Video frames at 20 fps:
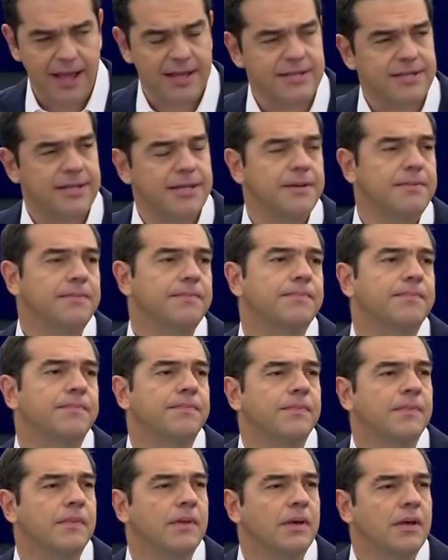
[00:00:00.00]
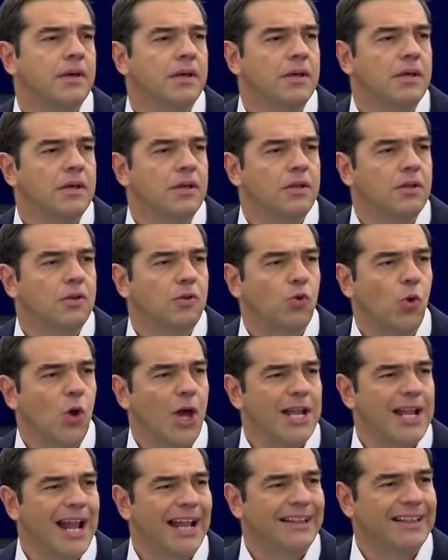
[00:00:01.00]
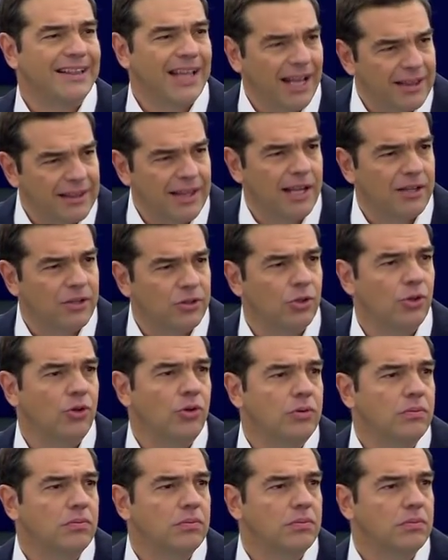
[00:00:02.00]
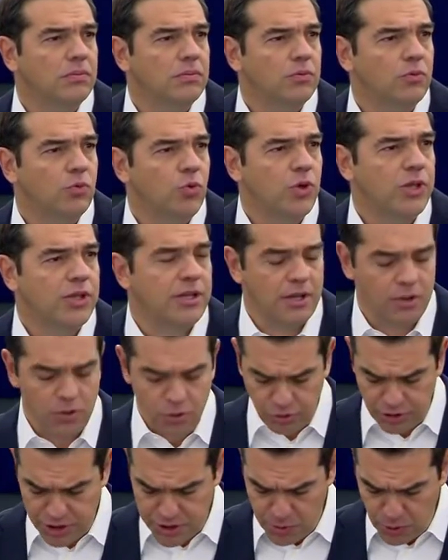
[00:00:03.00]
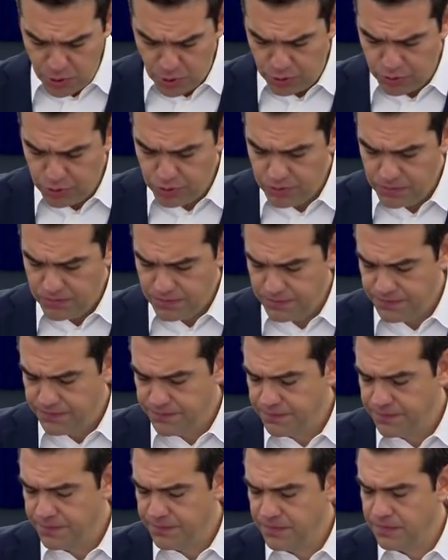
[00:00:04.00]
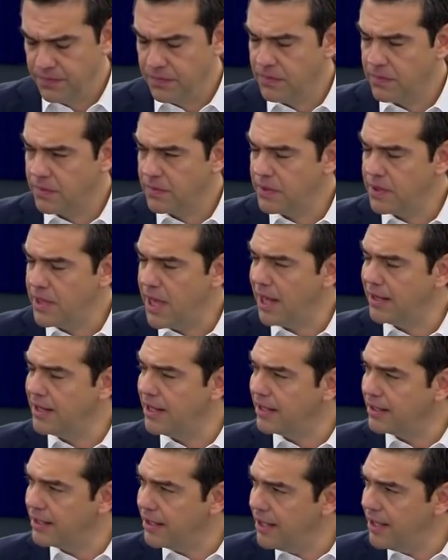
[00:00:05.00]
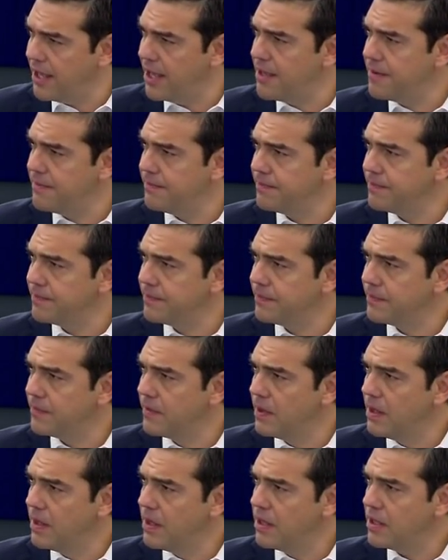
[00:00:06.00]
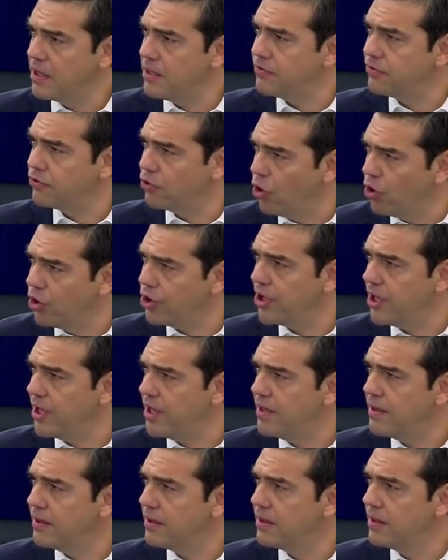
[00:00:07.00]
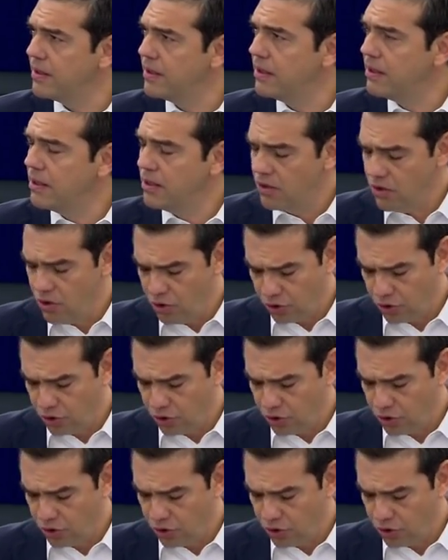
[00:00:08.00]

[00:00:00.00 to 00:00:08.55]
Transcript: a social explosion. From 2010 to 2014, Greece lost 1/4 of its GDP. There's